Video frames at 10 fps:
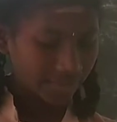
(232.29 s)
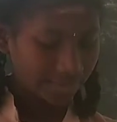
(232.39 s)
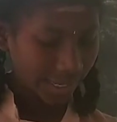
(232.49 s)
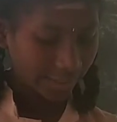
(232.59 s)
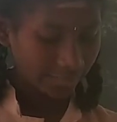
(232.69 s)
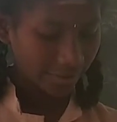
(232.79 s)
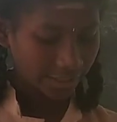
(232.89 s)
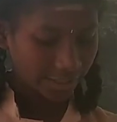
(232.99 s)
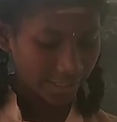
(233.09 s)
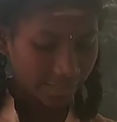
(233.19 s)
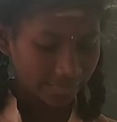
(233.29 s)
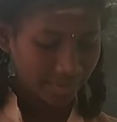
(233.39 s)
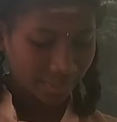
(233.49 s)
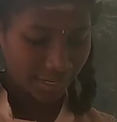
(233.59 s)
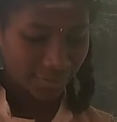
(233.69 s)
time when the
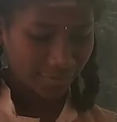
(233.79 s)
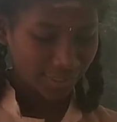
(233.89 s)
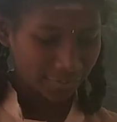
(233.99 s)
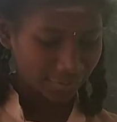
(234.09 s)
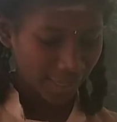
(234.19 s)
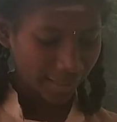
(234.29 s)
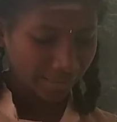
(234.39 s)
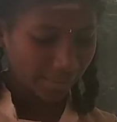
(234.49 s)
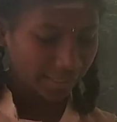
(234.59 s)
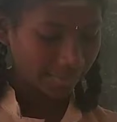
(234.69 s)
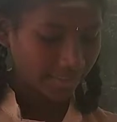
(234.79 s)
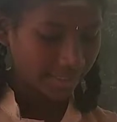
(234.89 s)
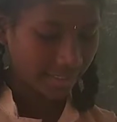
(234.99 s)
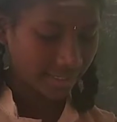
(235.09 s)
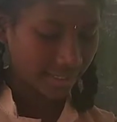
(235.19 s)
railways were being built
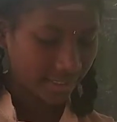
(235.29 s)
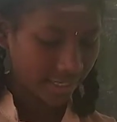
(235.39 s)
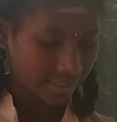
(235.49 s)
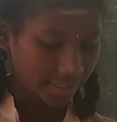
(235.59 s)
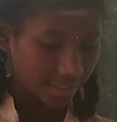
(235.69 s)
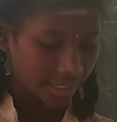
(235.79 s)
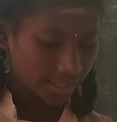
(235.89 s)
in the country.